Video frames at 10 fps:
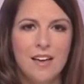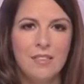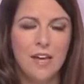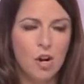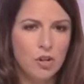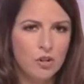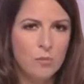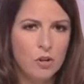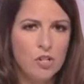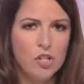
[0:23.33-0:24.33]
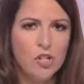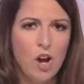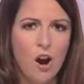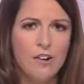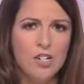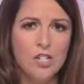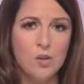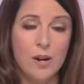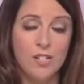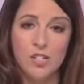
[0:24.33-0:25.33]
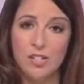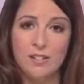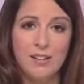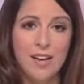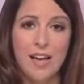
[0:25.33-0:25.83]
Their contribution to the origins question